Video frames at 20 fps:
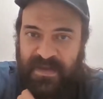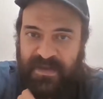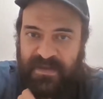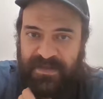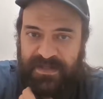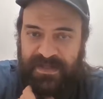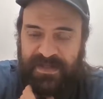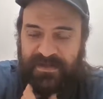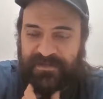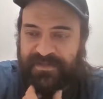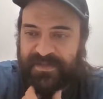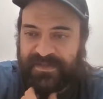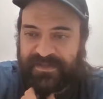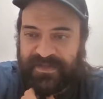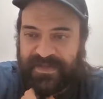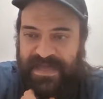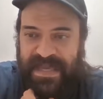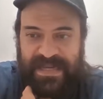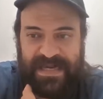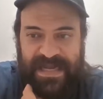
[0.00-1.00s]

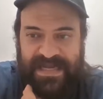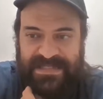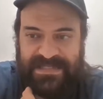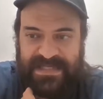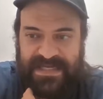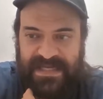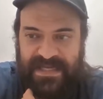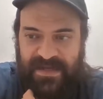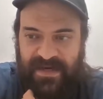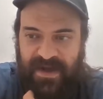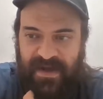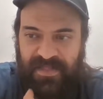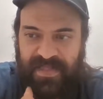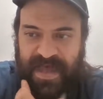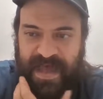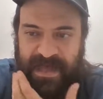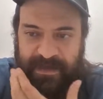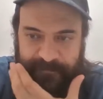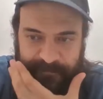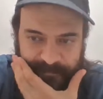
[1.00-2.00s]
NIT and all
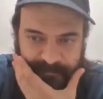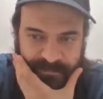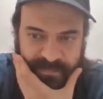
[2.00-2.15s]
that,